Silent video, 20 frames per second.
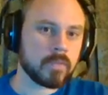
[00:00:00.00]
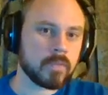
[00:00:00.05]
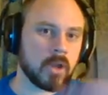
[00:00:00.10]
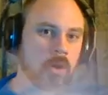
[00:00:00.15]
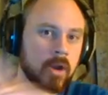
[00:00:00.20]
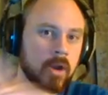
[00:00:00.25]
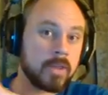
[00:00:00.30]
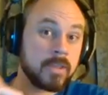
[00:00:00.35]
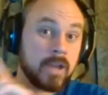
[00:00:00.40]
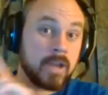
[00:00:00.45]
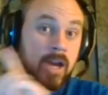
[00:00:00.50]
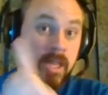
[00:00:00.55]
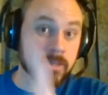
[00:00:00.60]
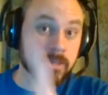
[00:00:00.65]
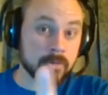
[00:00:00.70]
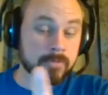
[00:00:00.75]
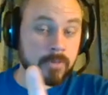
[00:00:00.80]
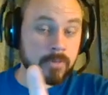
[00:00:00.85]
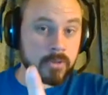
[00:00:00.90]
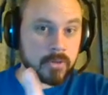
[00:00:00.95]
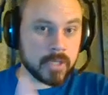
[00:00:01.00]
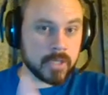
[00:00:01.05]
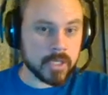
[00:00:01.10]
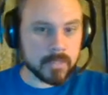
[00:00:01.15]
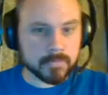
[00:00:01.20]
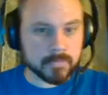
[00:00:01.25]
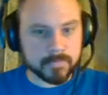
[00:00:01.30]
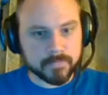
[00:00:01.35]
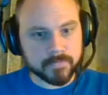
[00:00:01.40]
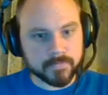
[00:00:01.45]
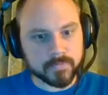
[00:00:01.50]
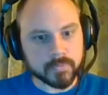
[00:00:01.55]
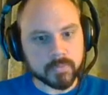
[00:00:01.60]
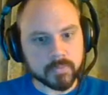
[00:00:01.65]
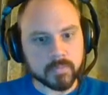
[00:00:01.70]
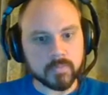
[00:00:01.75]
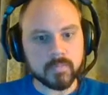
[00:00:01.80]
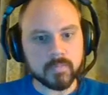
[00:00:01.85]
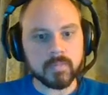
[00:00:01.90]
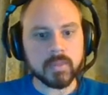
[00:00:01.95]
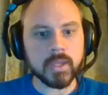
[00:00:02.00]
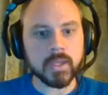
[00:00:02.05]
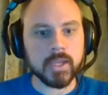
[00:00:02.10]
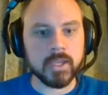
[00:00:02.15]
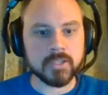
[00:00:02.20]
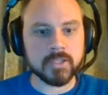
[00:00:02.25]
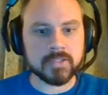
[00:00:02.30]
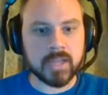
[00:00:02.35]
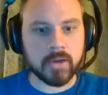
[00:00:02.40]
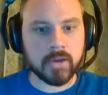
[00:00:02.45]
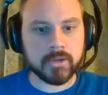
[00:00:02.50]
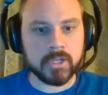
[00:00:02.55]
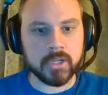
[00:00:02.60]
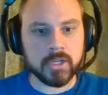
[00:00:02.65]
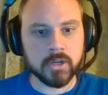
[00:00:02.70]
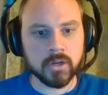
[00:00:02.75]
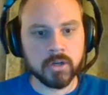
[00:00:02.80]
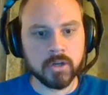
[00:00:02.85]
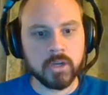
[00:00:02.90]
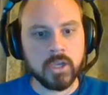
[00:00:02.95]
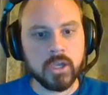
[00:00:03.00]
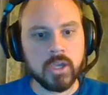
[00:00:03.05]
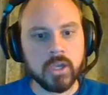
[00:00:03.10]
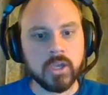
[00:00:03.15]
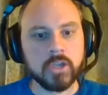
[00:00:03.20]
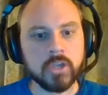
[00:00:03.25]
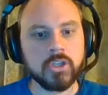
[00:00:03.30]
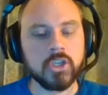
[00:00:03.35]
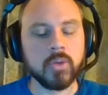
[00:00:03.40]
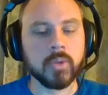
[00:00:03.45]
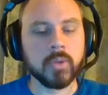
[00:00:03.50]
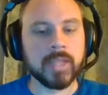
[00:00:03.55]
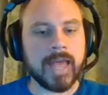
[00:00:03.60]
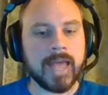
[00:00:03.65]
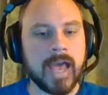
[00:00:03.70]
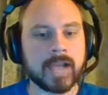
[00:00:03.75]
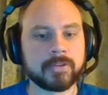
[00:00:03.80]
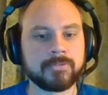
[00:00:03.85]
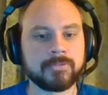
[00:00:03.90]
Alright, the other info you get is down here. You will act